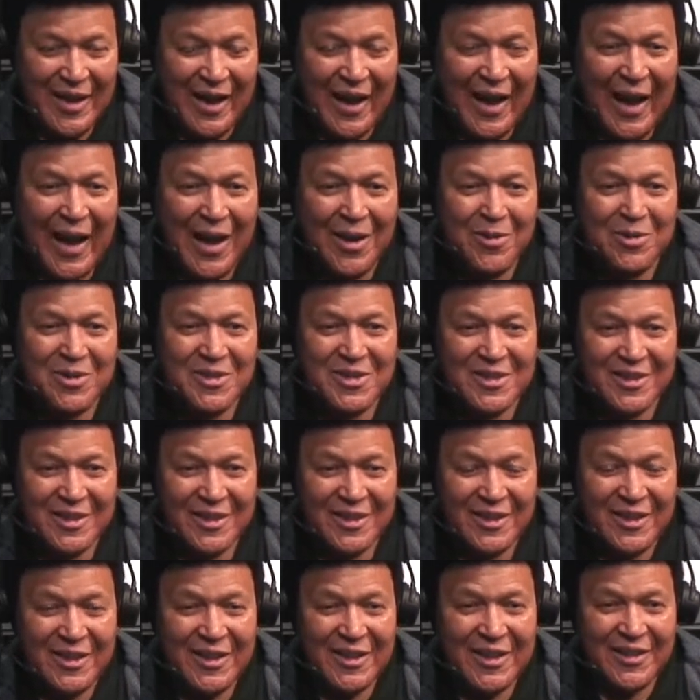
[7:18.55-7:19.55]
I was
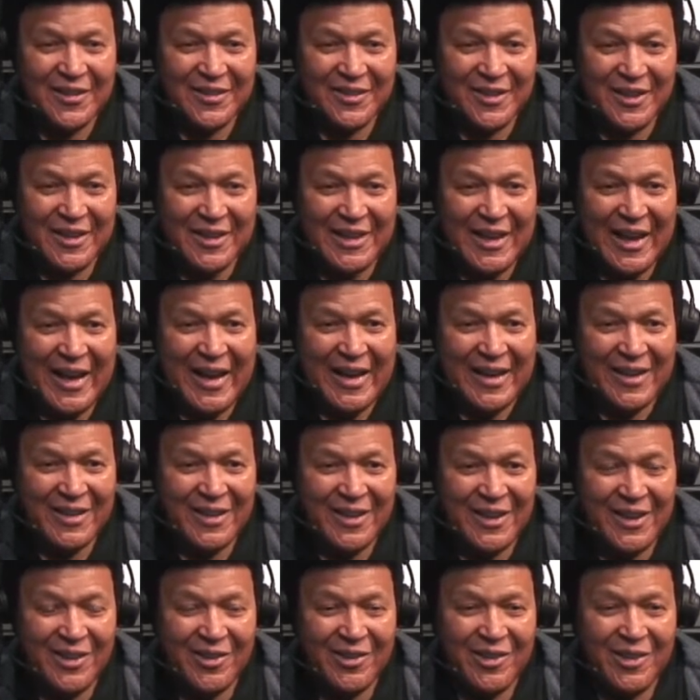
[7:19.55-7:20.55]
the gang
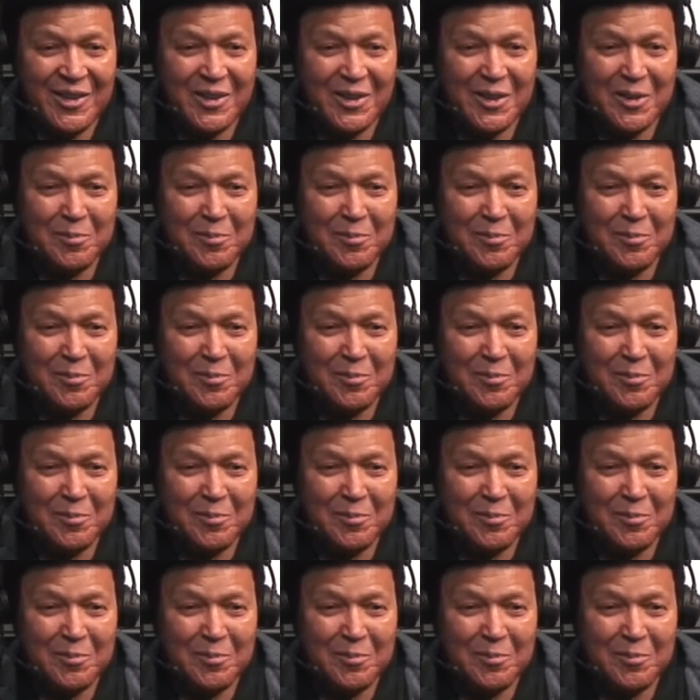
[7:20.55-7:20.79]
leader in